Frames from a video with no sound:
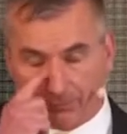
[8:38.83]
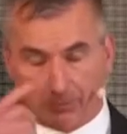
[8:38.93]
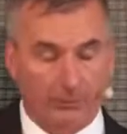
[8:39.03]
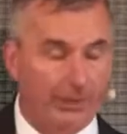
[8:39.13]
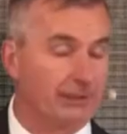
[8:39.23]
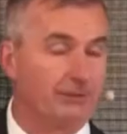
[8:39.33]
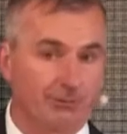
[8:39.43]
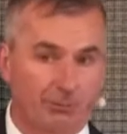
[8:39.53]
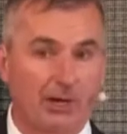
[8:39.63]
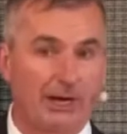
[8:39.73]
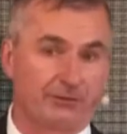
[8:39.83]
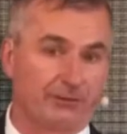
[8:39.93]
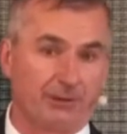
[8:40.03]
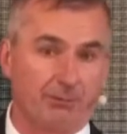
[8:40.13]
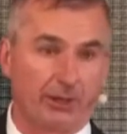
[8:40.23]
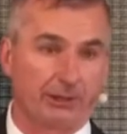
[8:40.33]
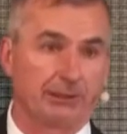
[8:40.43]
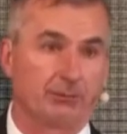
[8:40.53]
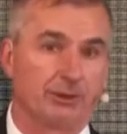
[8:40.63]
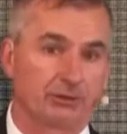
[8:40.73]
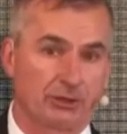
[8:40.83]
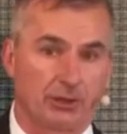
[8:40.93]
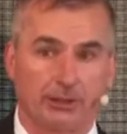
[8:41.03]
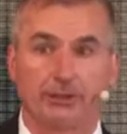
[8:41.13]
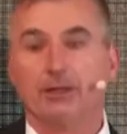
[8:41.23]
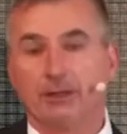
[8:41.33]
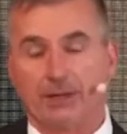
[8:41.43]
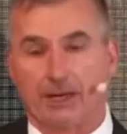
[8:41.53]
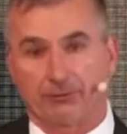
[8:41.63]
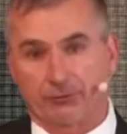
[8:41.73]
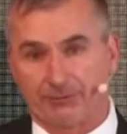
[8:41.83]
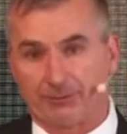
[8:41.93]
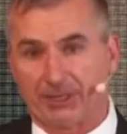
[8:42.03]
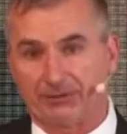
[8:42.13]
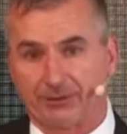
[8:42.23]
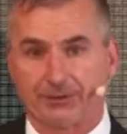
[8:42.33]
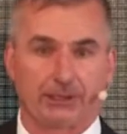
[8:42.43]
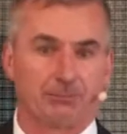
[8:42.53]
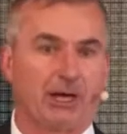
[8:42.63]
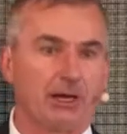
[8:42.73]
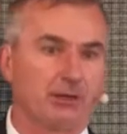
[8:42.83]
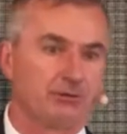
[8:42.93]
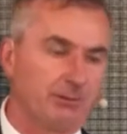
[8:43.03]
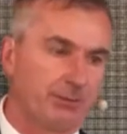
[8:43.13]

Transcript: already even products in the market which are not driven by synthetic biology,